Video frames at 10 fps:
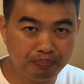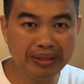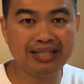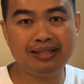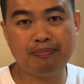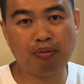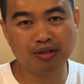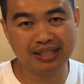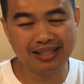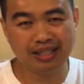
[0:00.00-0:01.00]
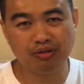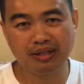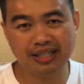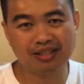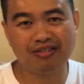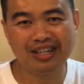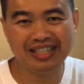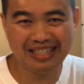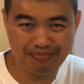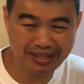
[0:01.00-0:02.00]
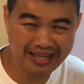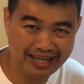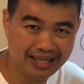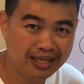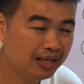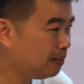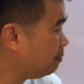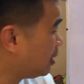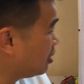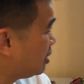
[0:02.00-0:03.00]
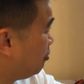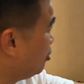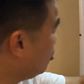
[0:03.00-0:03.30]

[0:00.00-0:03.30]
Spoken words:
big deposits into his or her EBA. Because